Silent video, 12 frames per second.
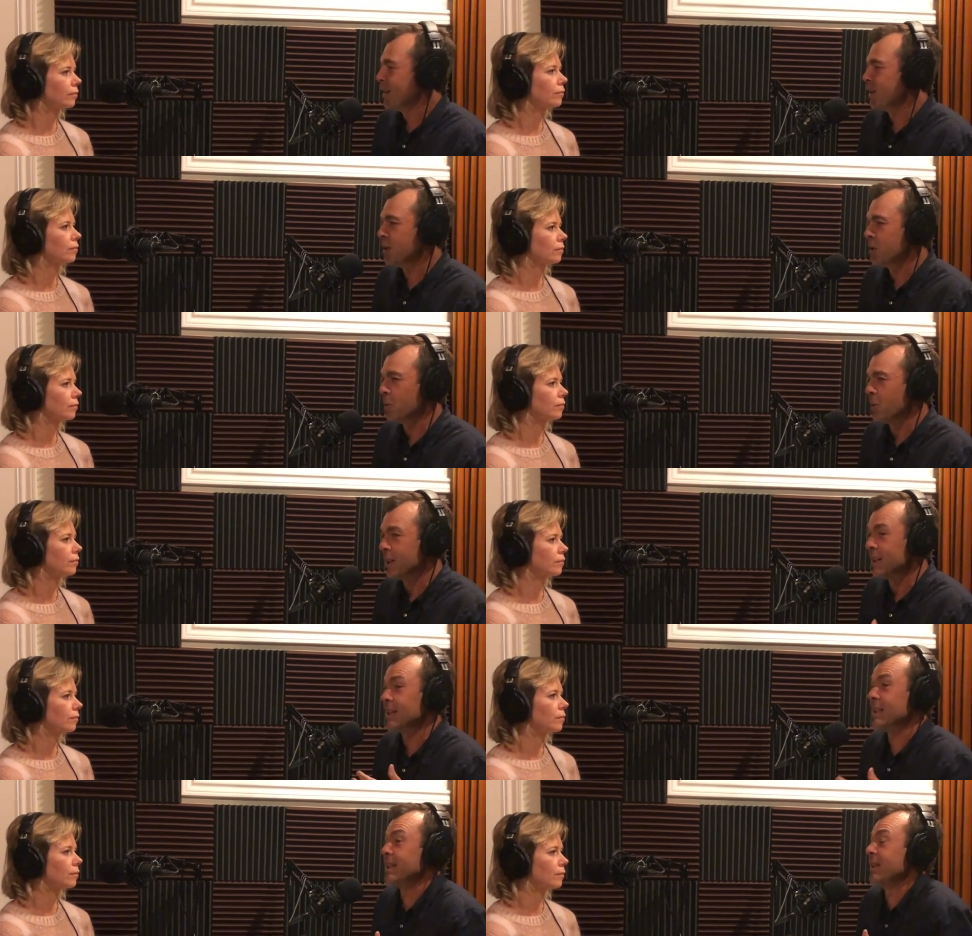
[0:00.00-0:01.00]
Speaker 1: to
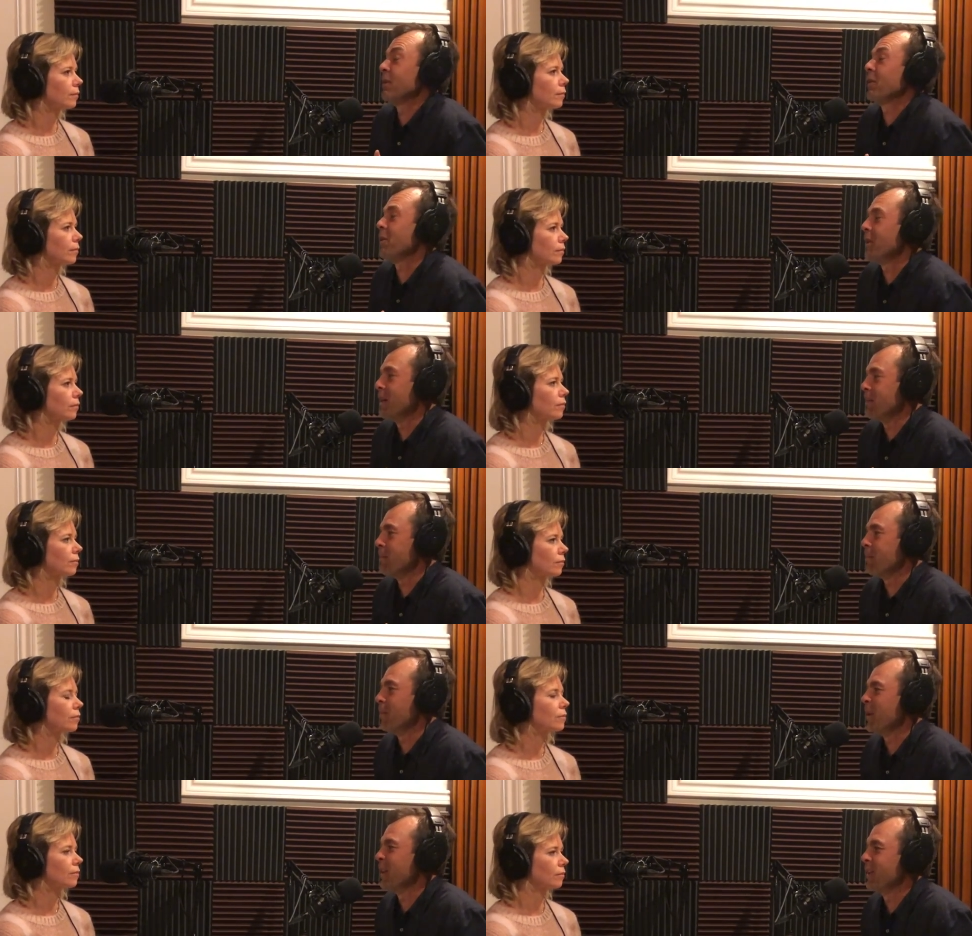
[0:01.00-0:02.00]
instill them
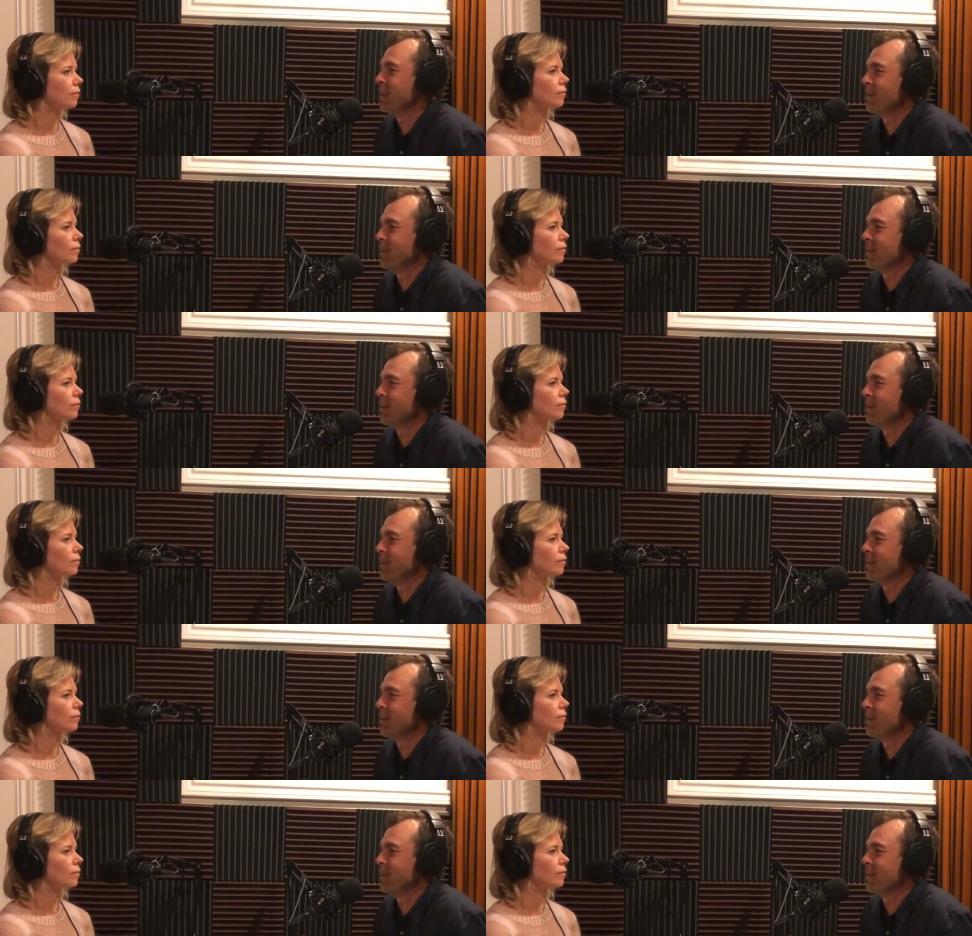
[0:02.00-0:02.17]
with